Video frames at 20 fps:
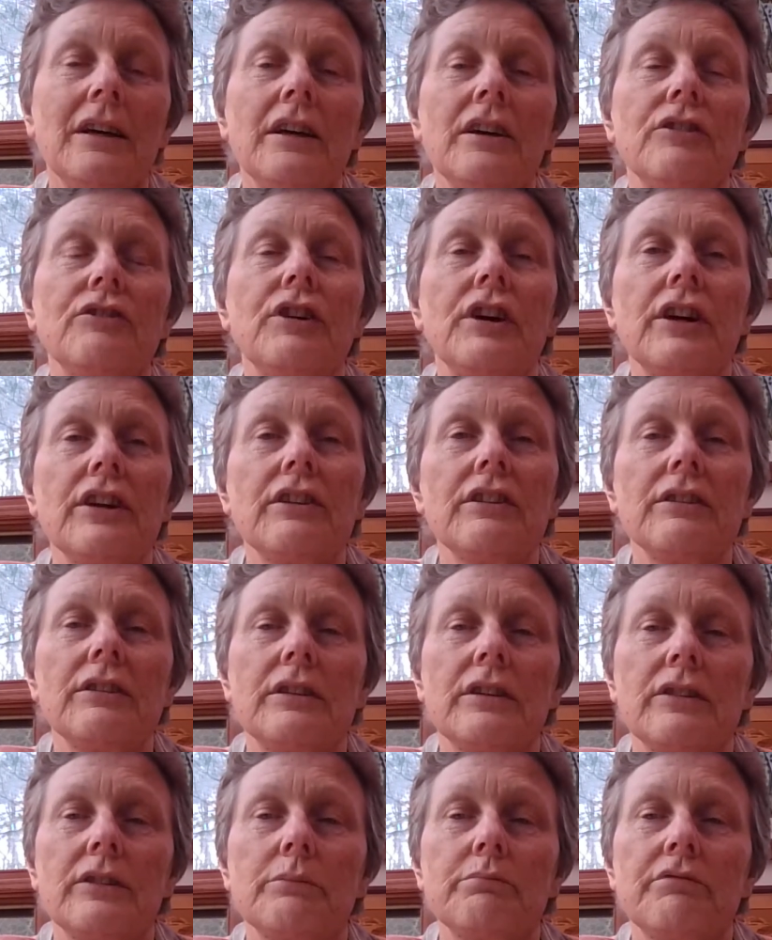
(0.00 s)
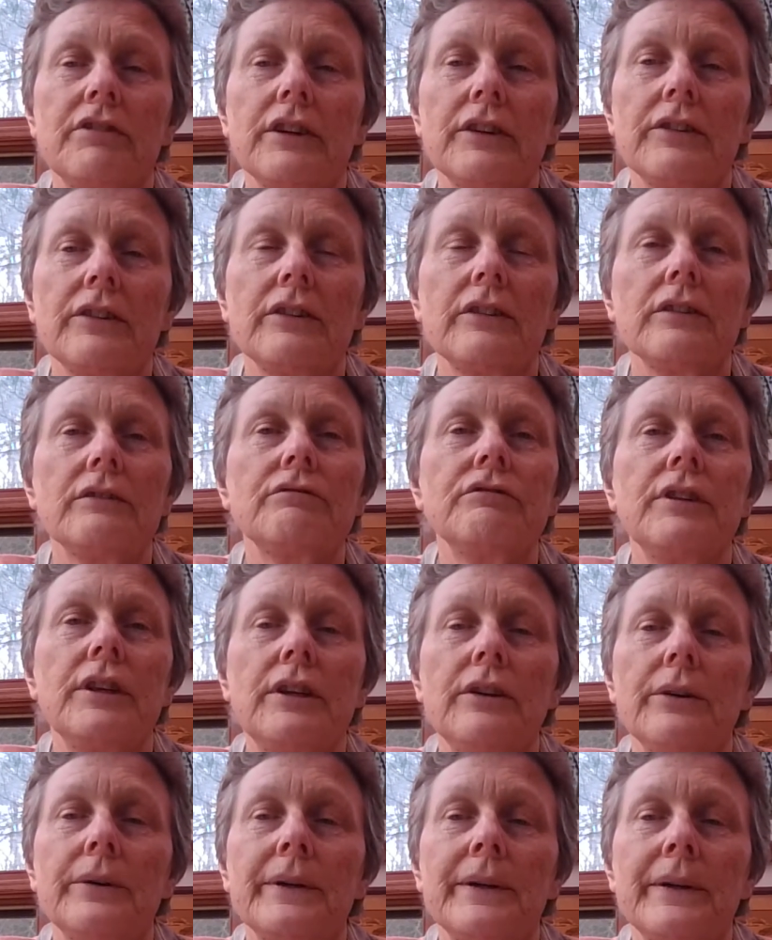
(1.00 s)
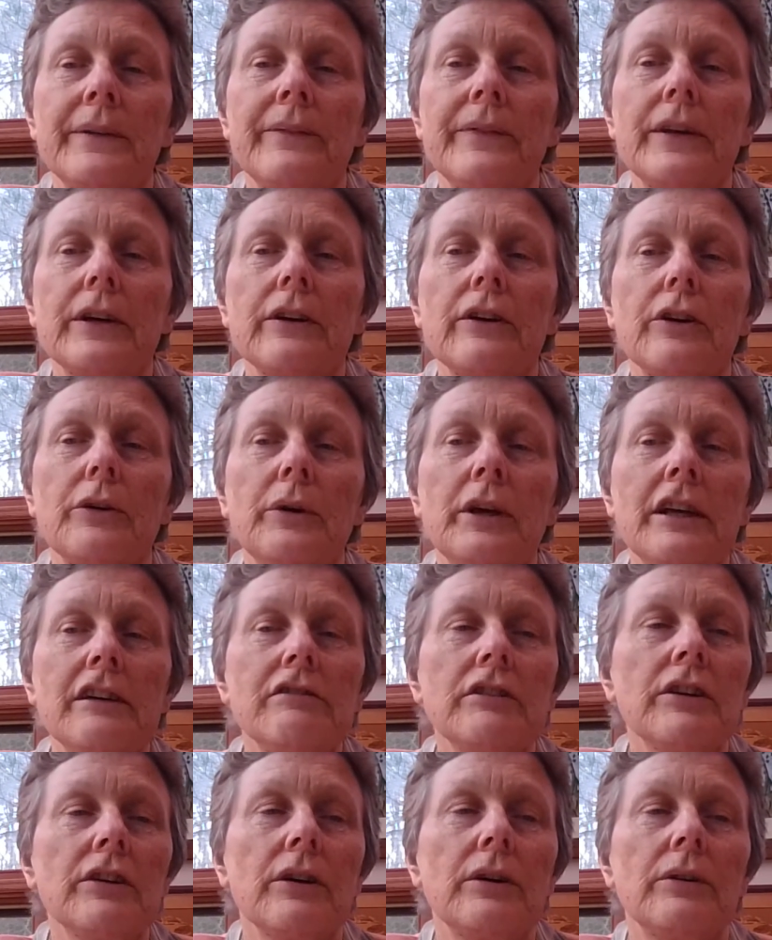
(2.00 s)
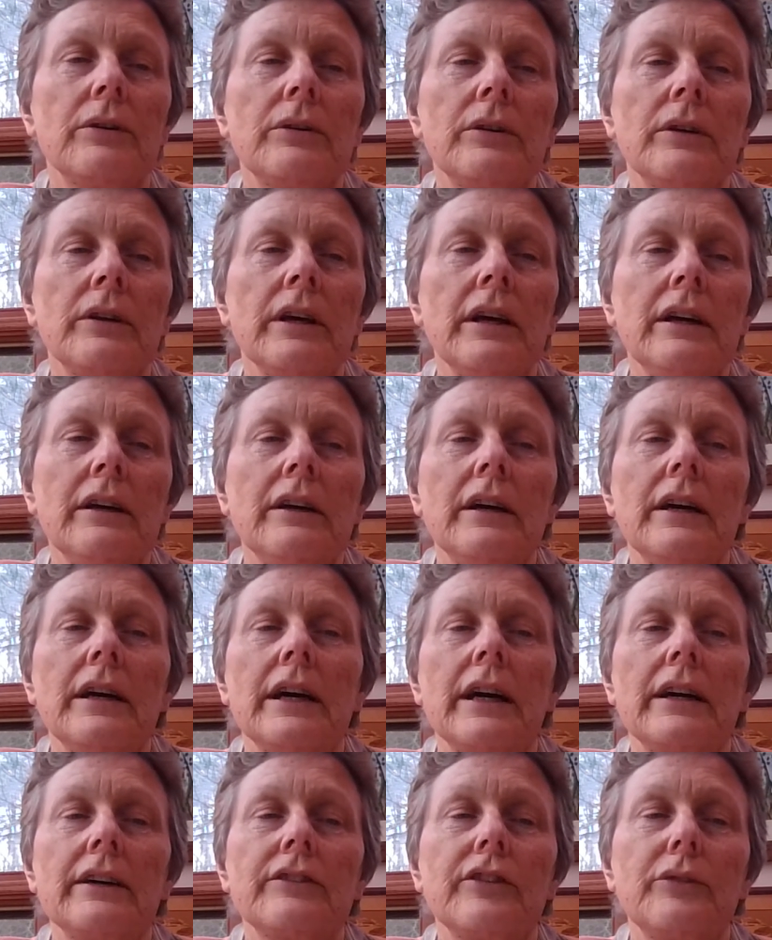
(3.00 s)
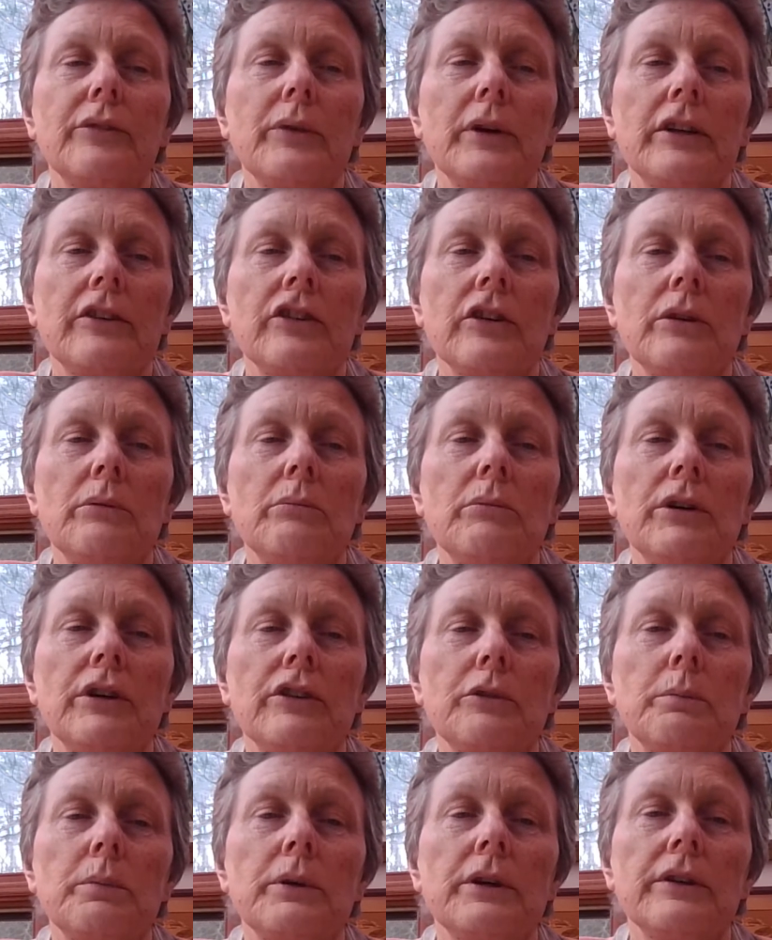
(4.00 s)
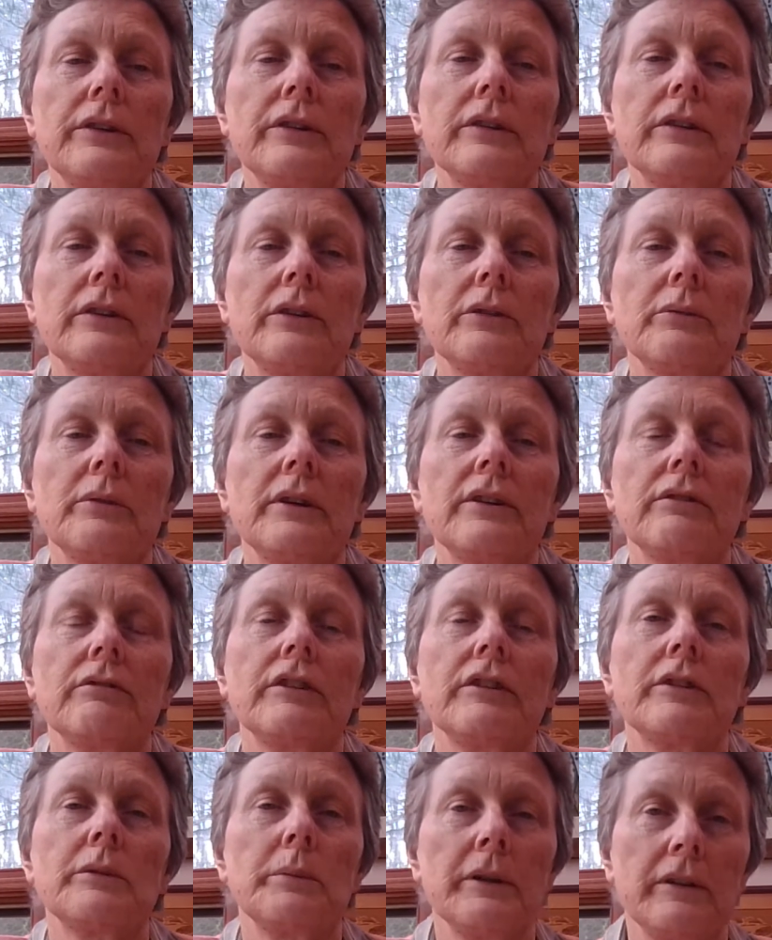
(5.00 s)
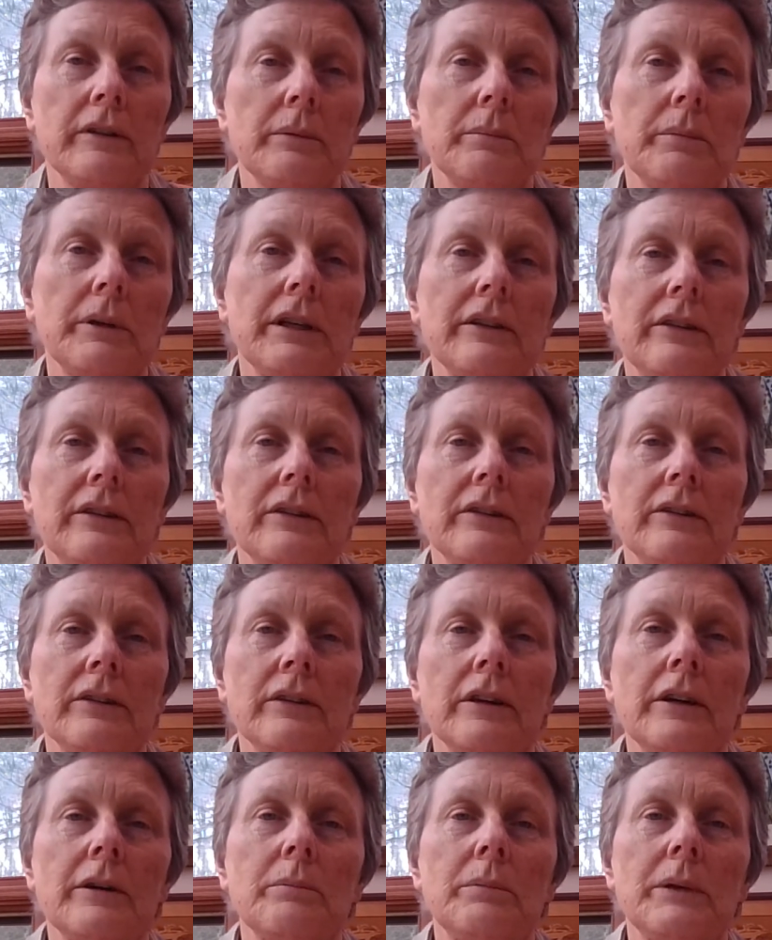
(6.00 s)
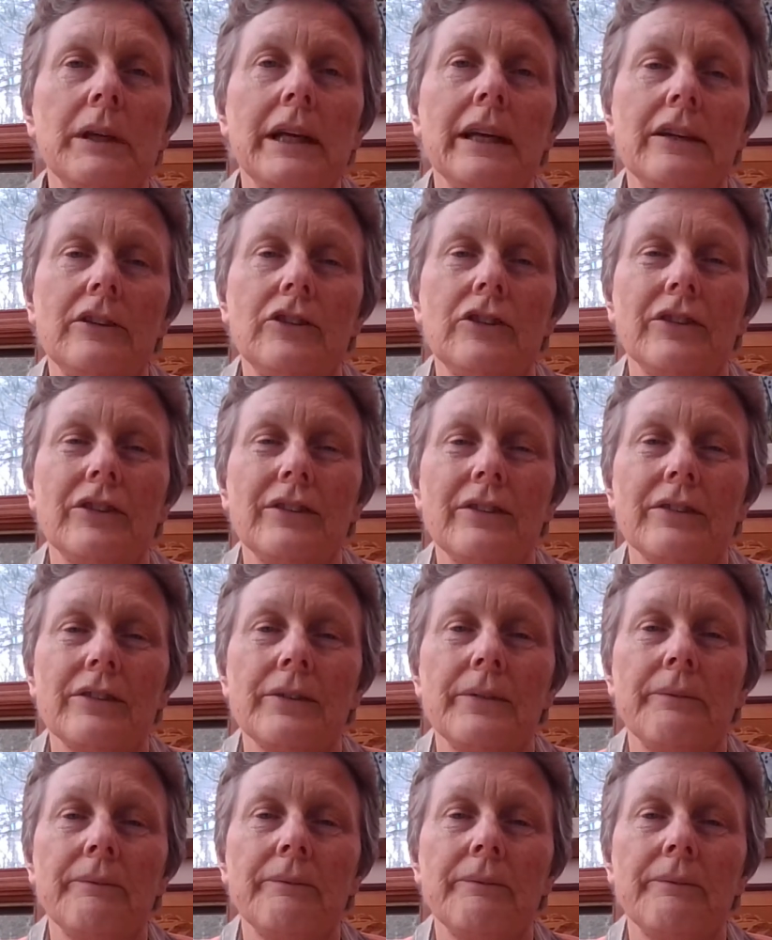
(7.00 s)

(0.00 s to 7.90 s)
Rather, it is a process of renewal, a coherent whole out of which emerge persons with responsibilities and obligations.